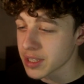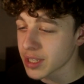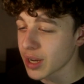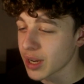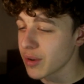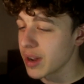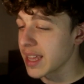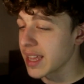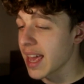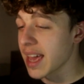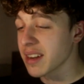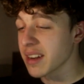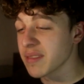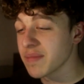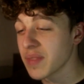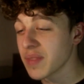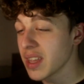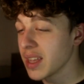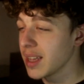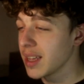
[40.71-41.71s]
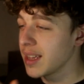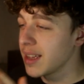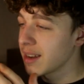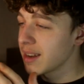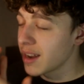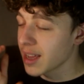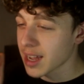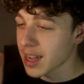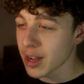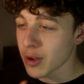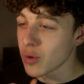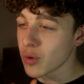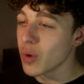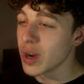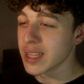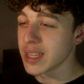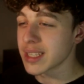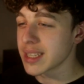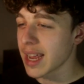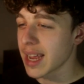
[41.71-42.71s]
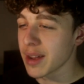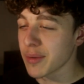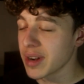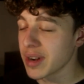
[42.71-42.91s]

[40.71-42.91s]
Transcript: So again, like I always say,